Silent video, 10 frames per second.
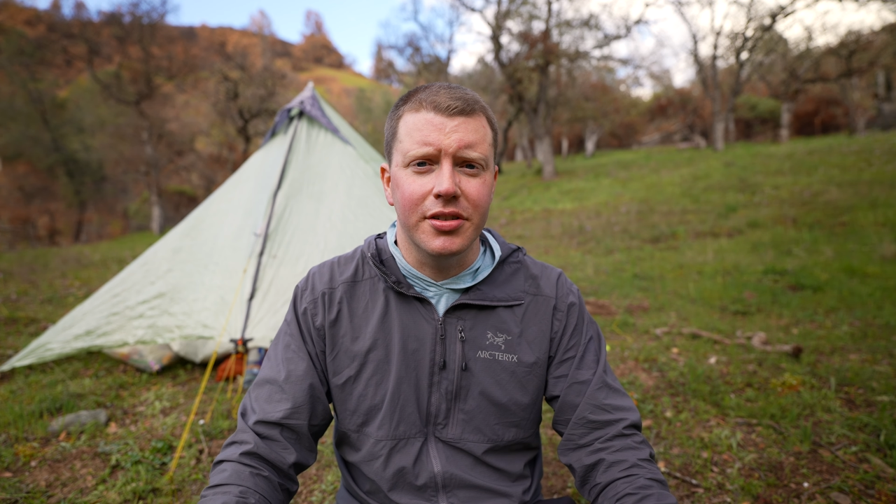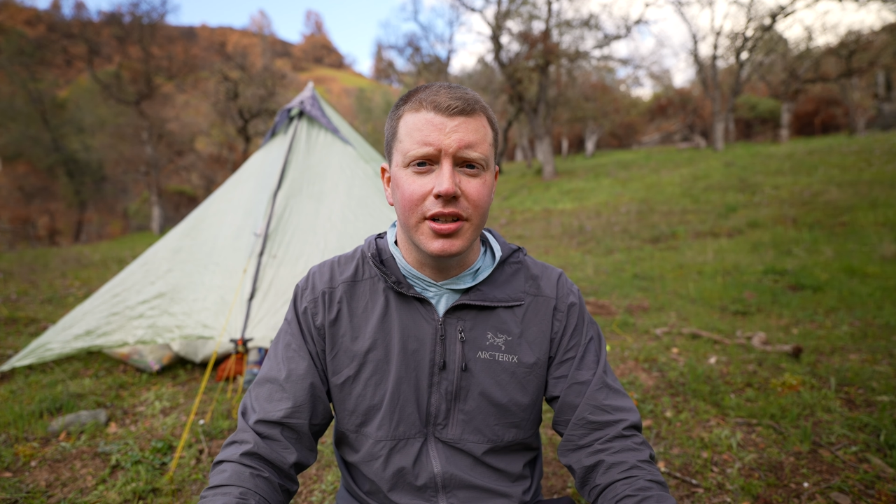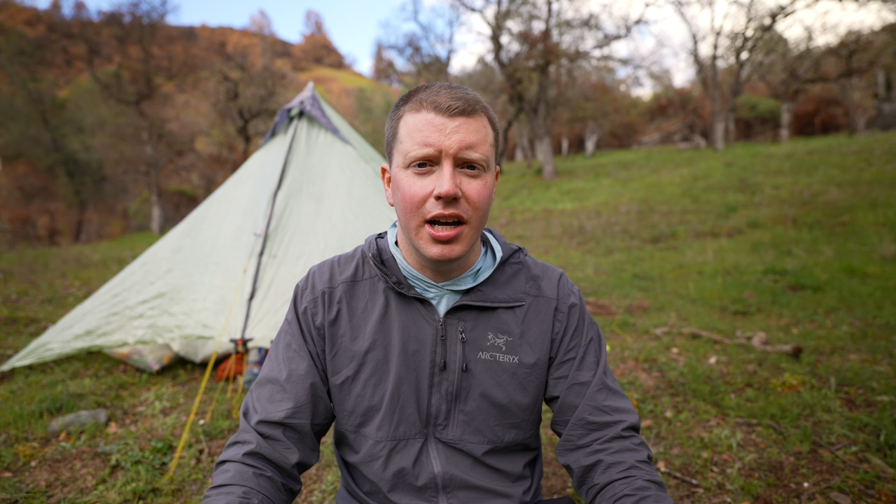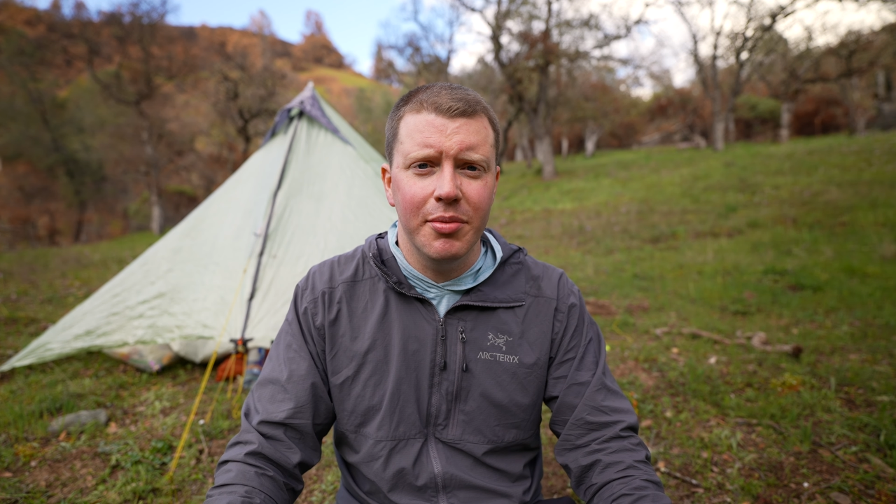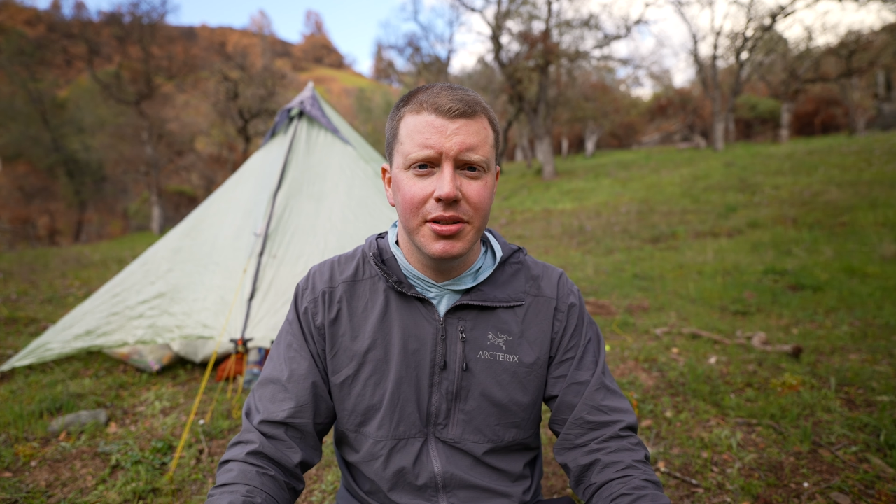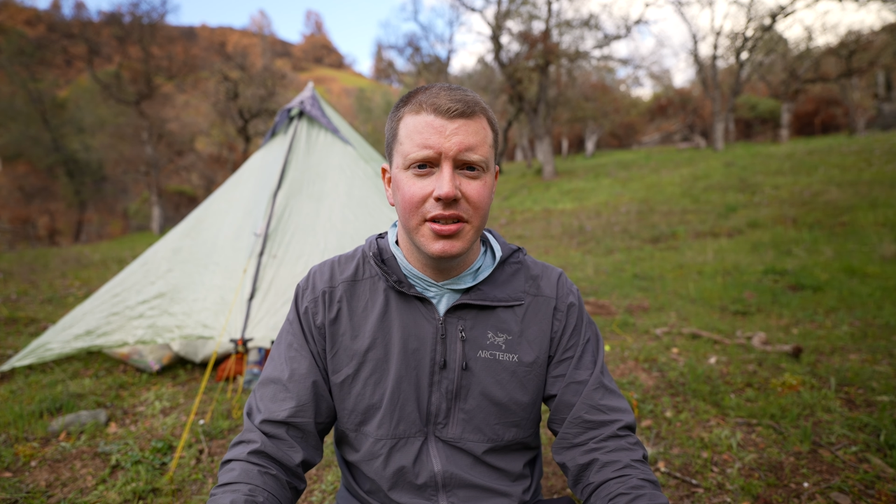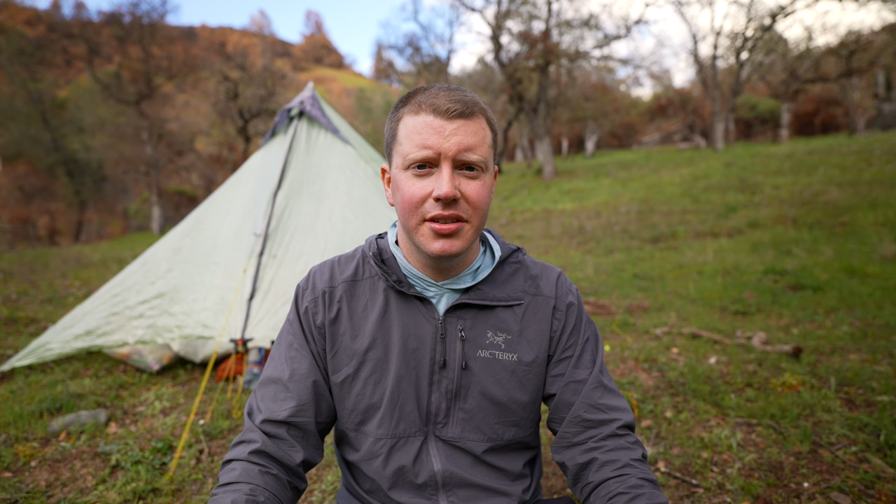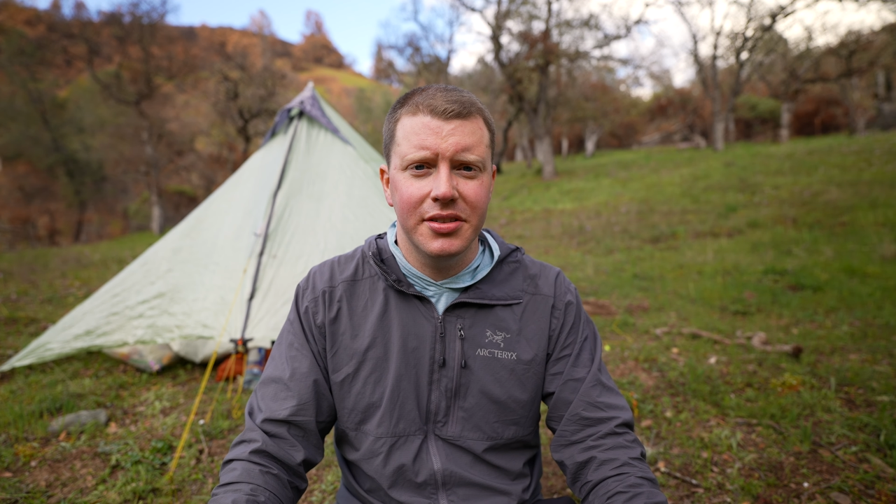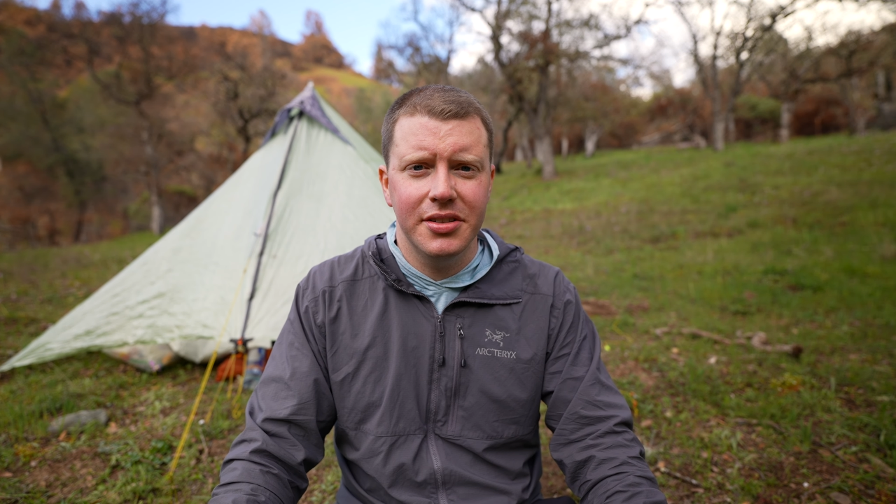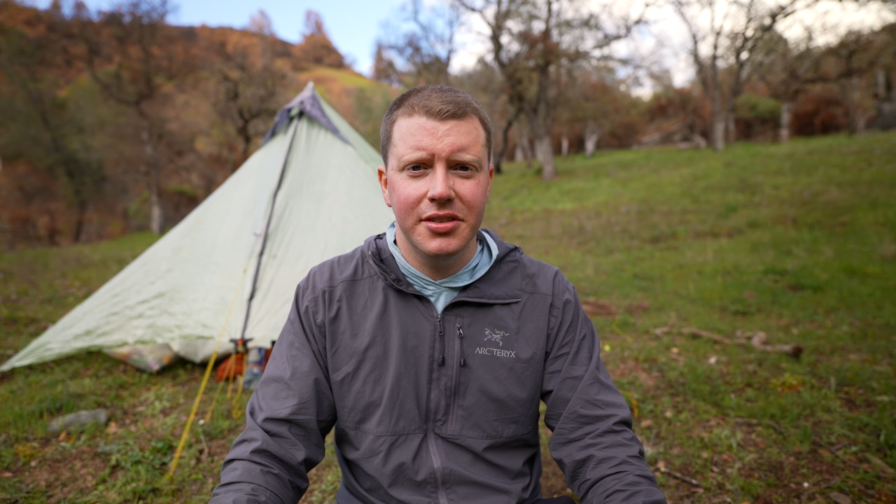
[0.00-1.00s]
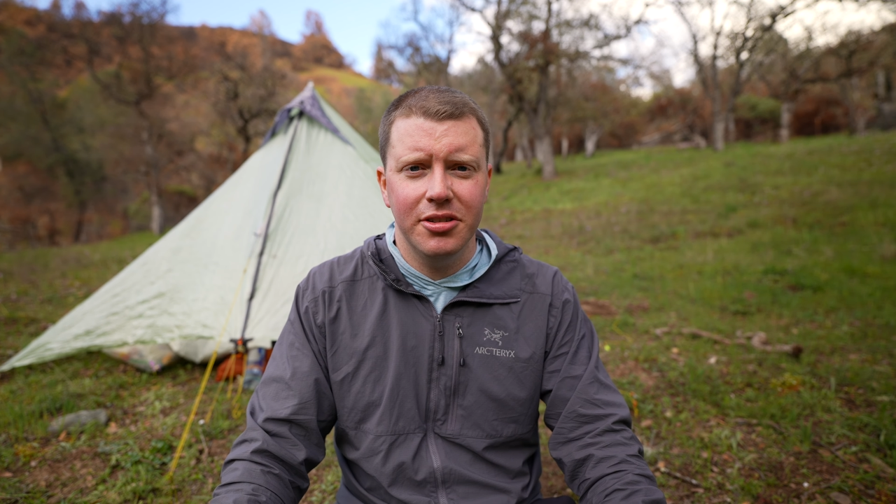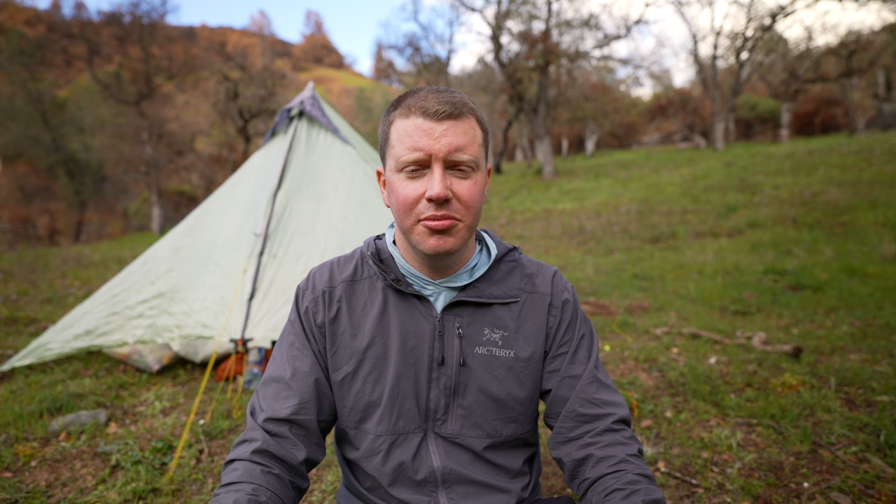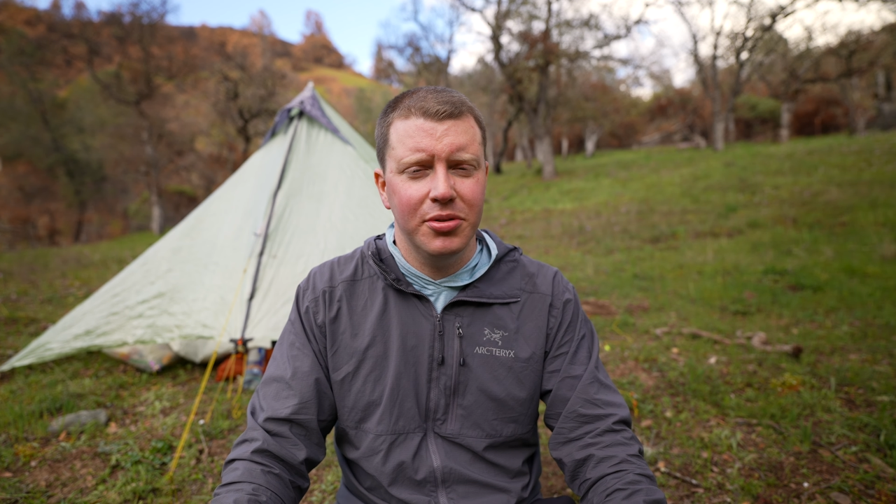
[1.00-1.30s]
or comments on the system,